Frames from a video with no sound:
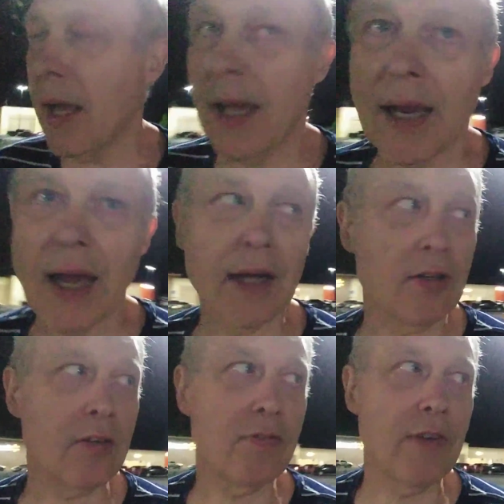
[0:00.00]
And I
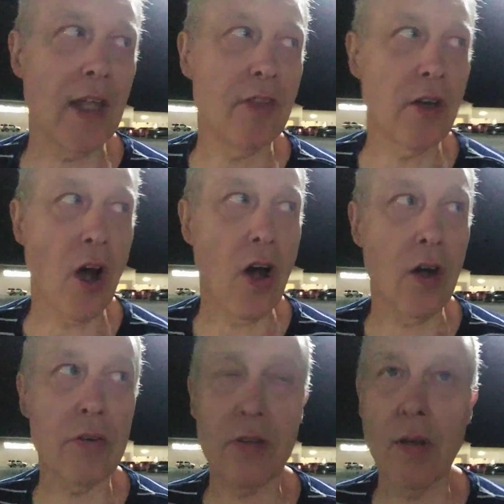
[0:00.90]
just fed the
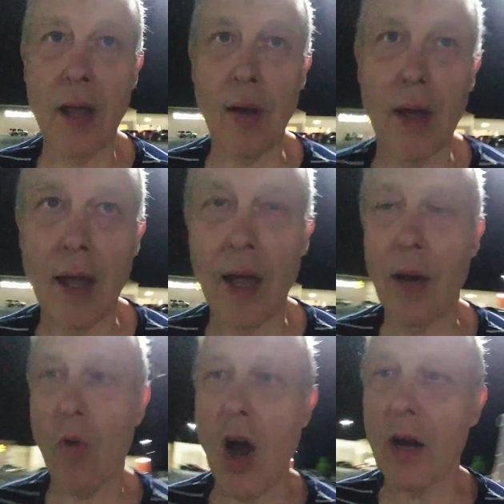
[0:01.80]
dogs uh,
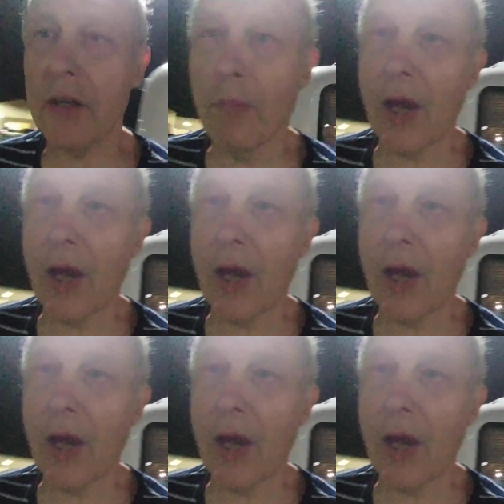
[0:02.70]
and walked them.